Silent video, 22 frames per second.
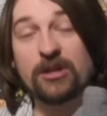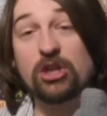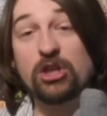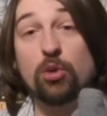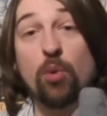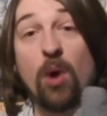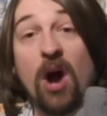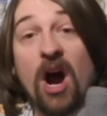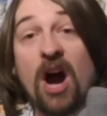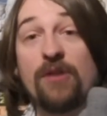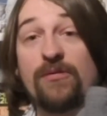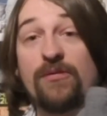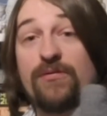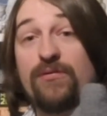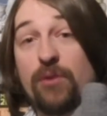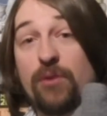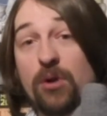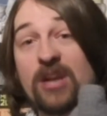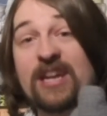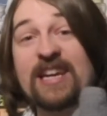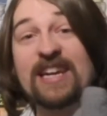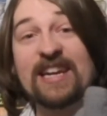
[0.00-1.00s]
but you are
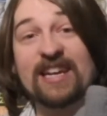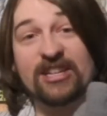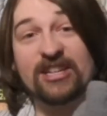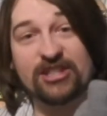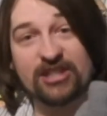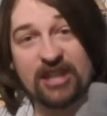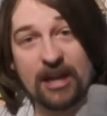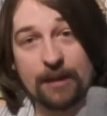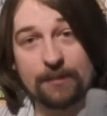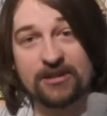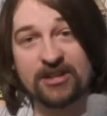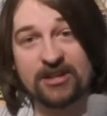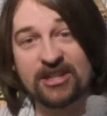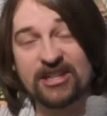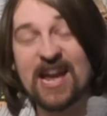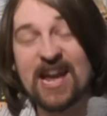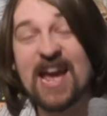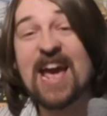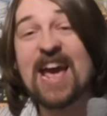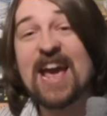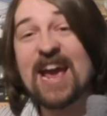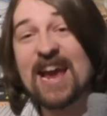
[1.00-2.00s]
fully
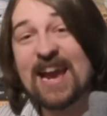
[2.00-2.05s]
accepted